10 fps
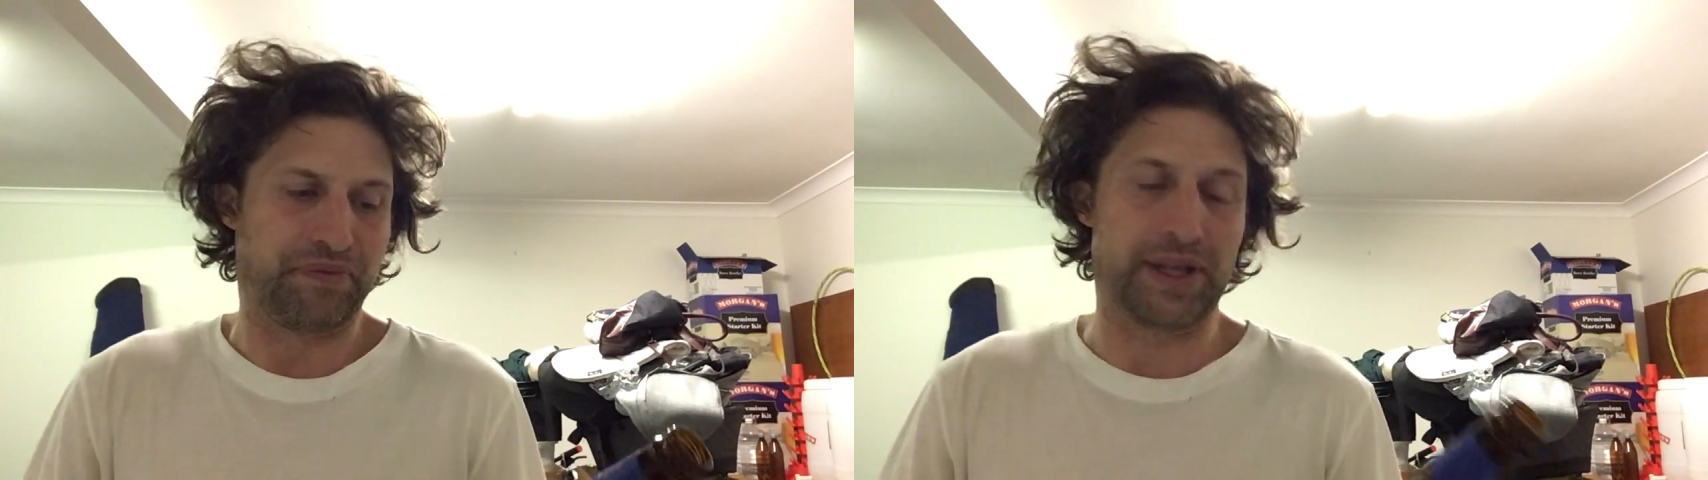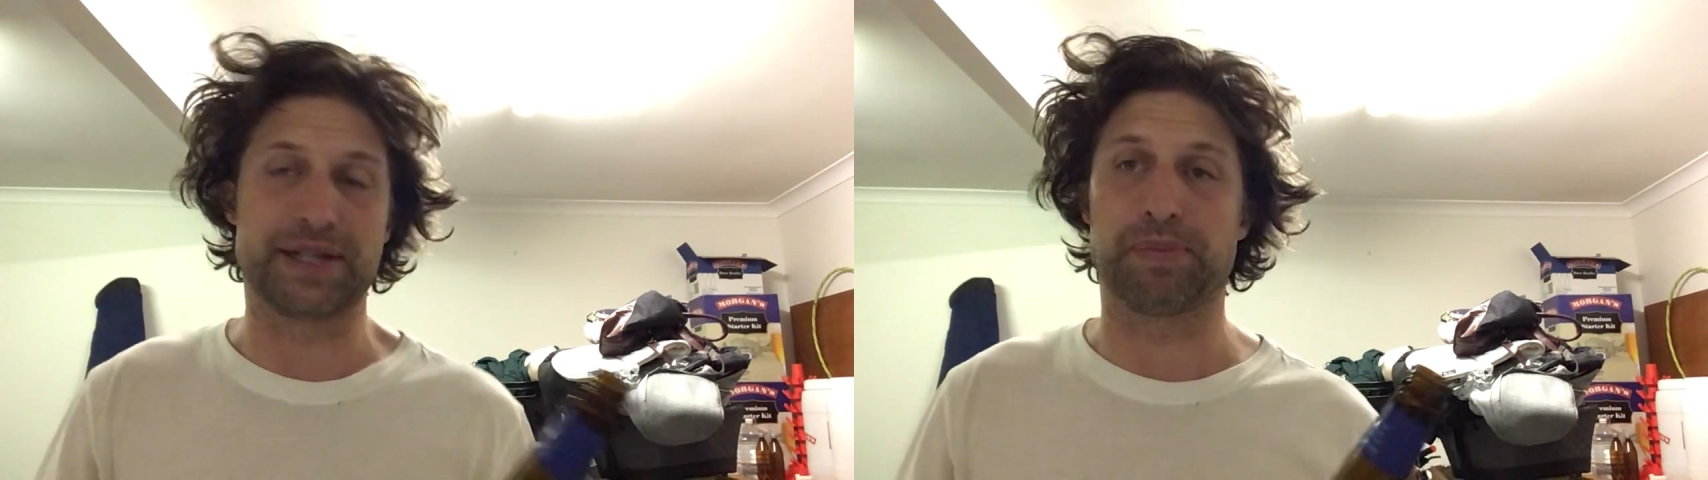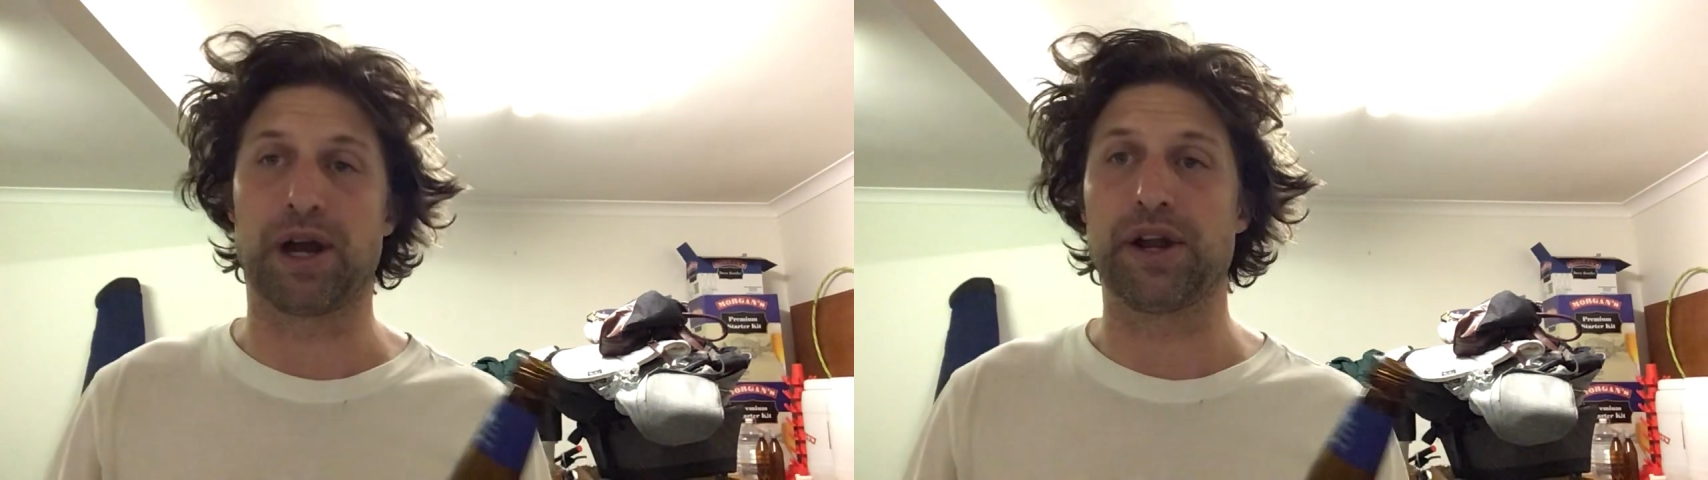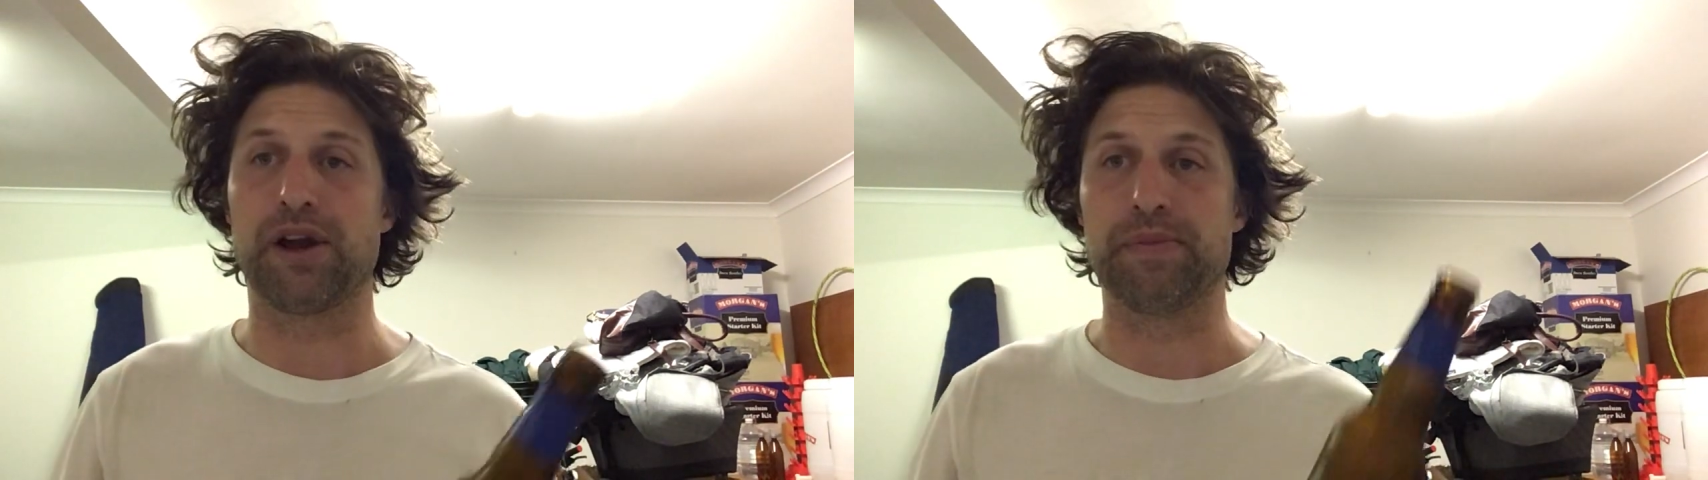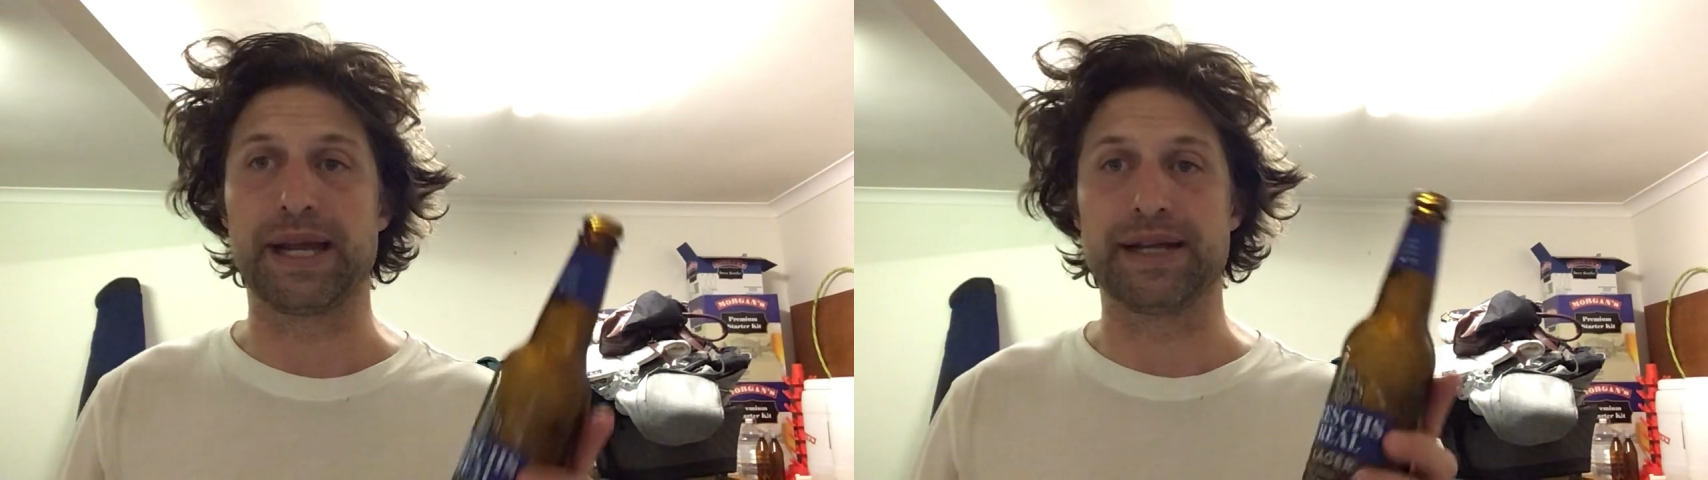It's by no
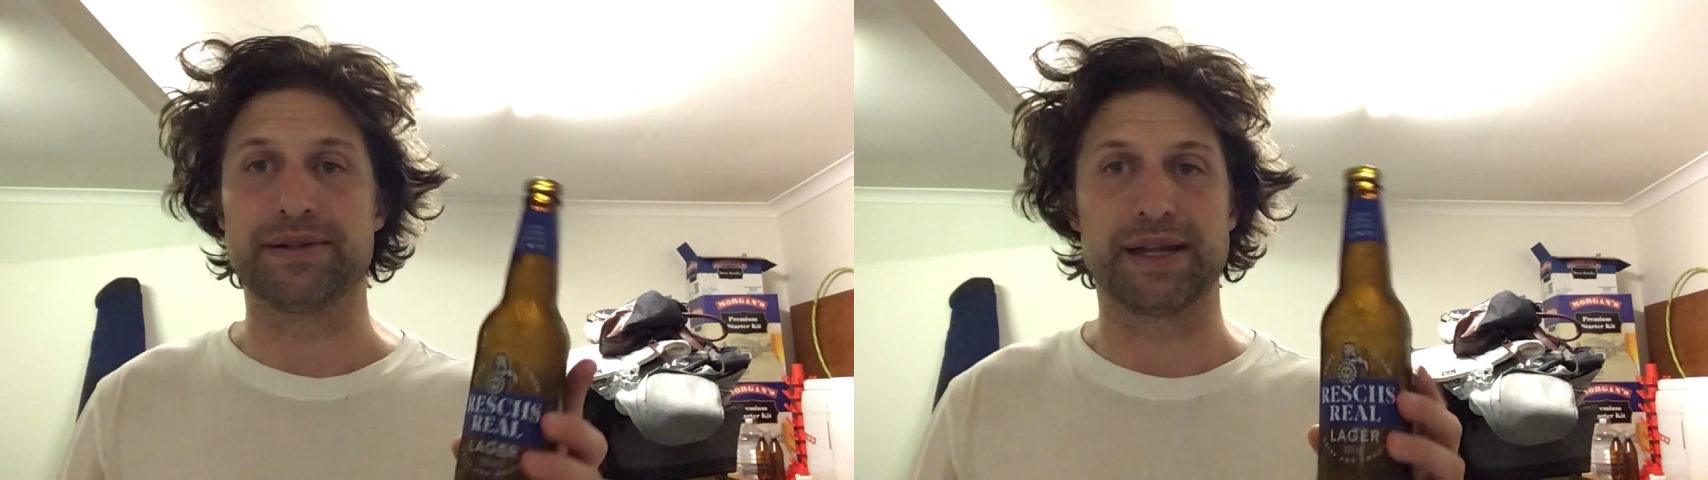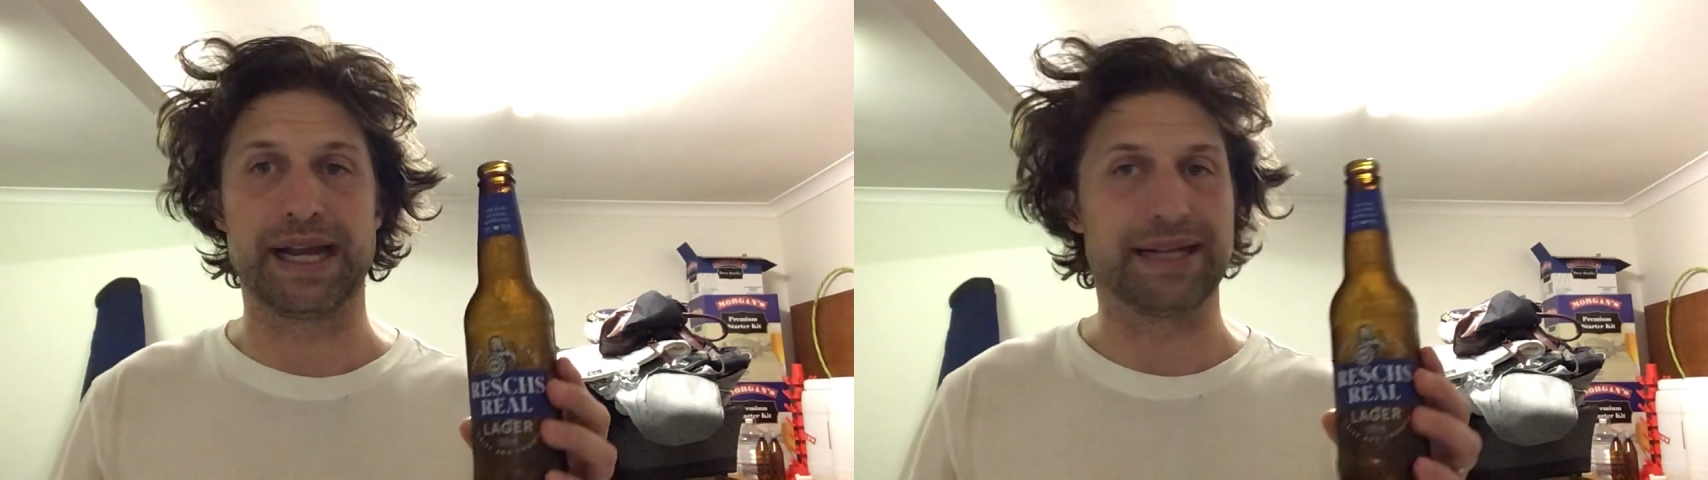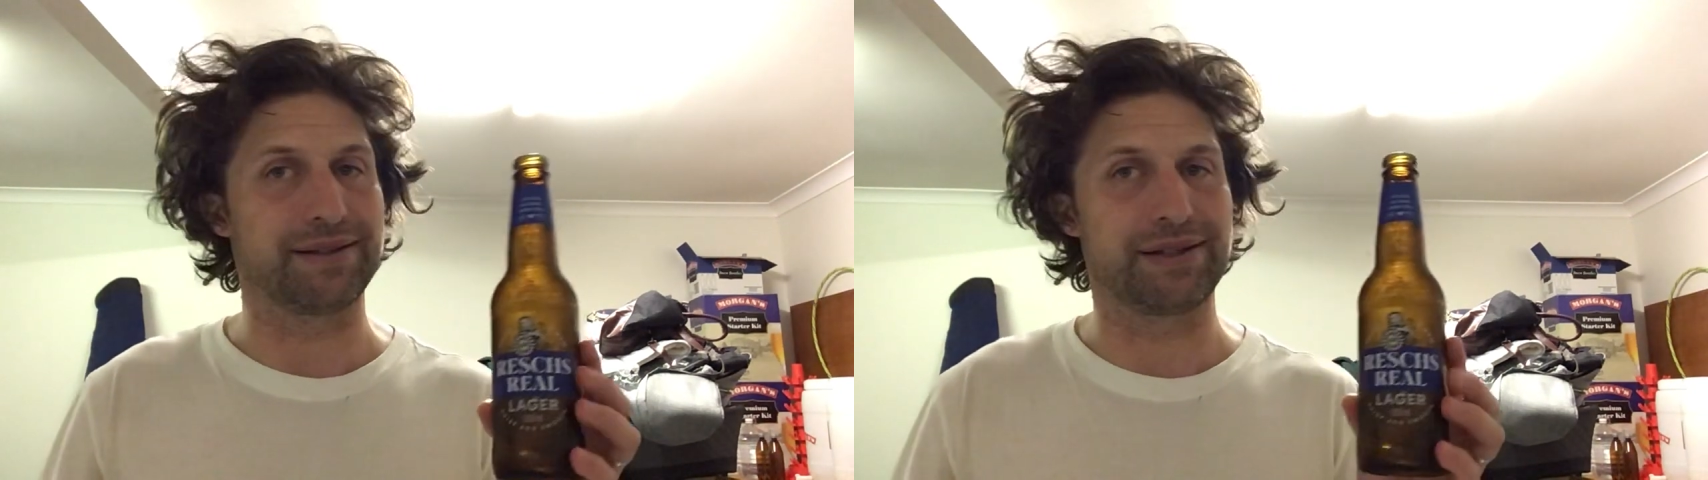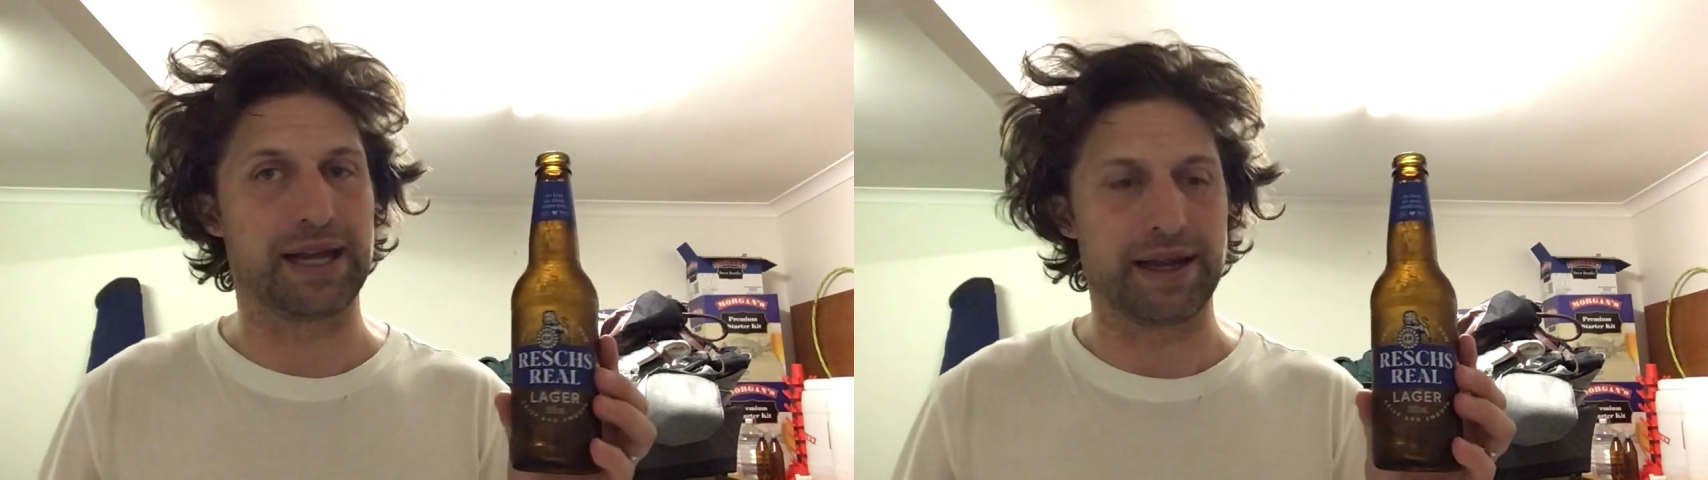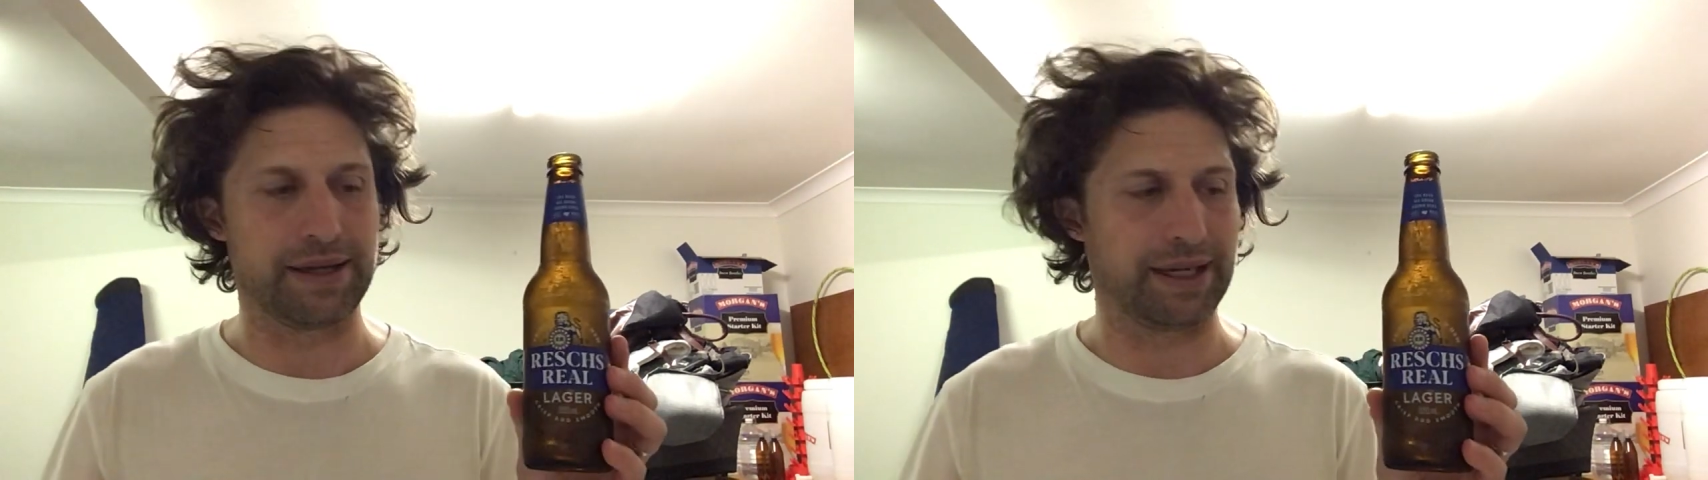means an
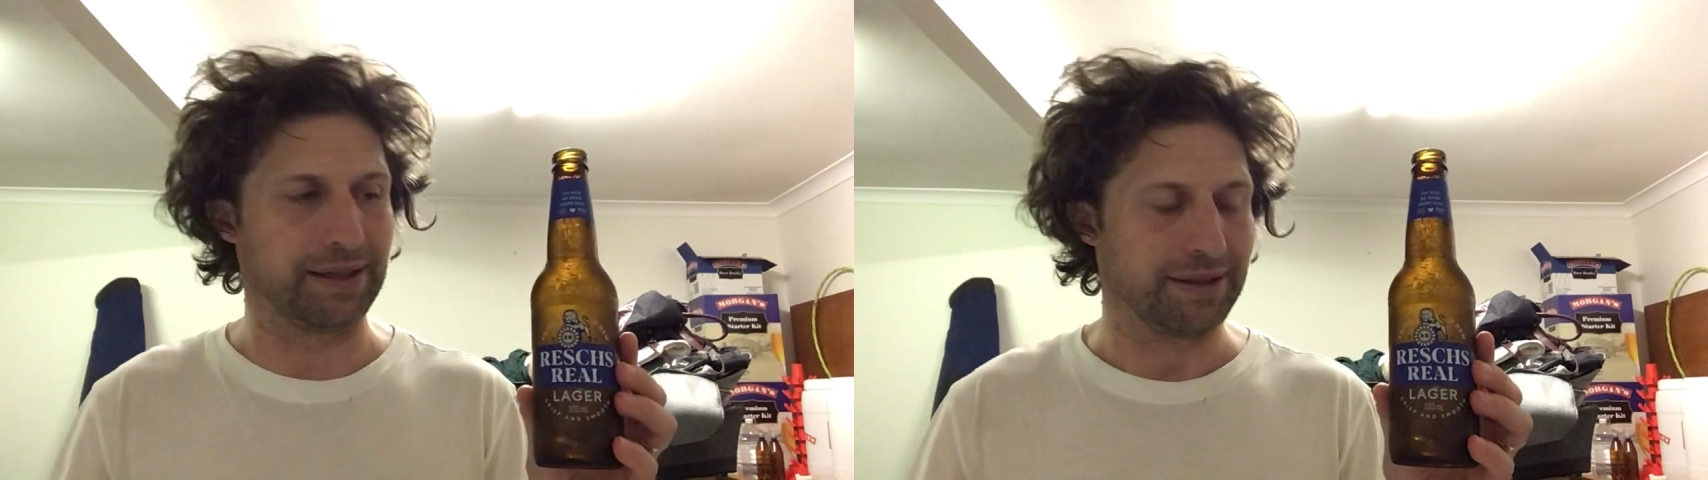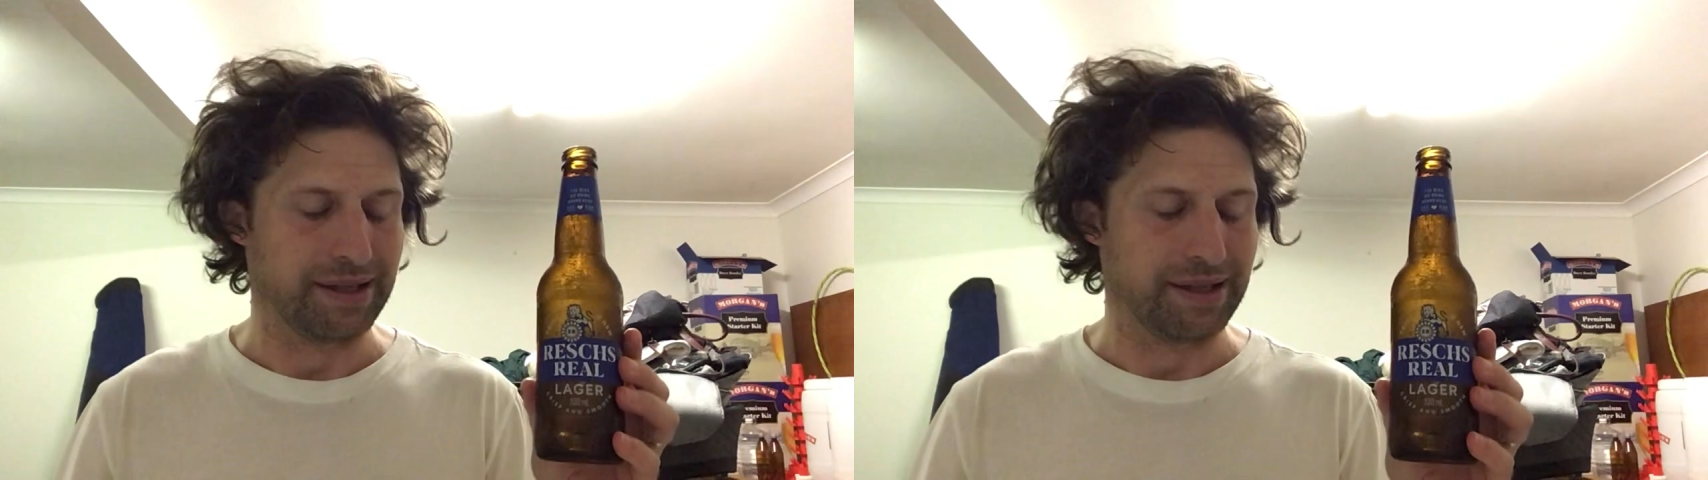outstanding